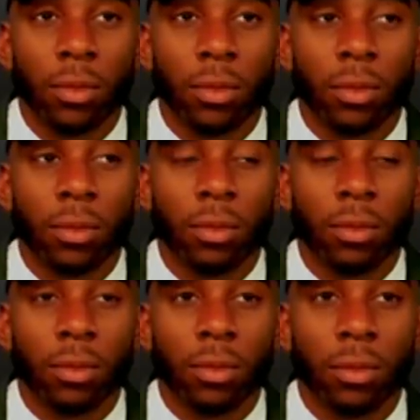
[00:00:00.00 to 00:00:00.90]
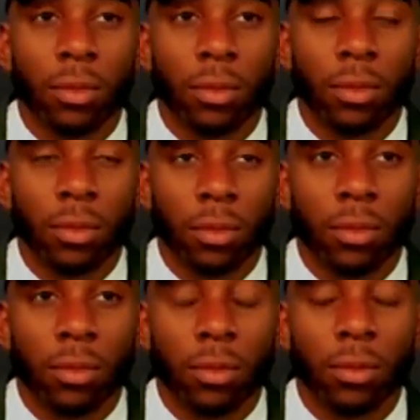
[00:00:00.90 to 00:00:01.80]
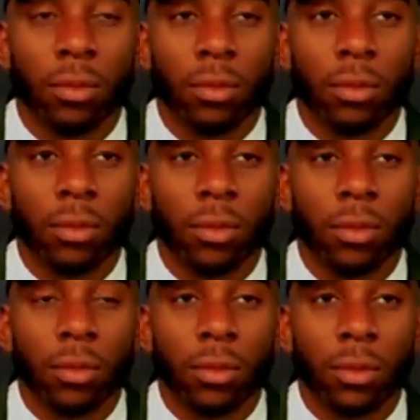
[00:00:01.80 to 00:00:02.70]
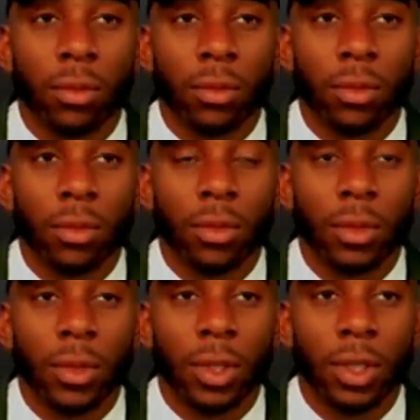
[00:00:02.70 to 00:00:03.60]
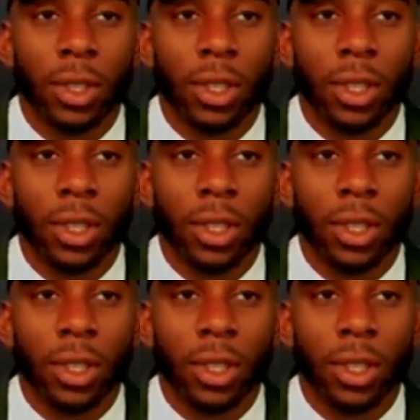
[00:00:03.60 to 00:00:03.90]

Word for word: workouts about the possibility that you could end up playing together?